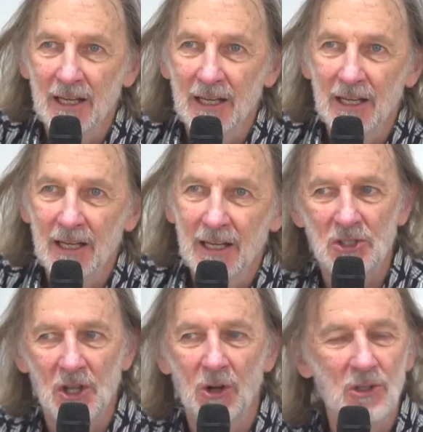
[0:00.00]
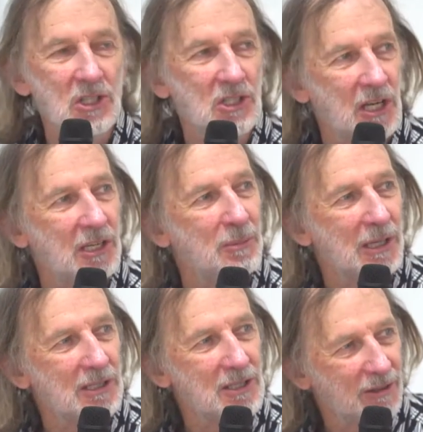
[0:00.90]
reason was the whole
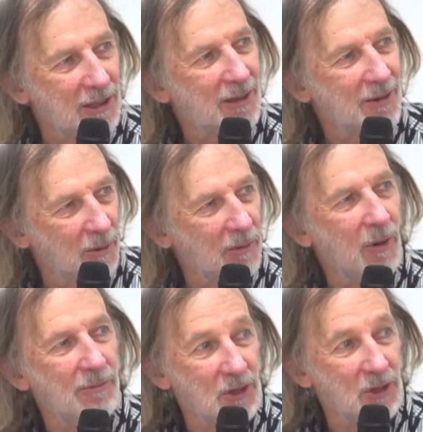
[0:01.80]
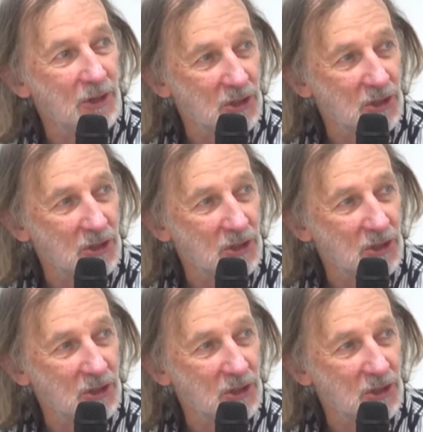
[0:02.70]
sustainability thing of the,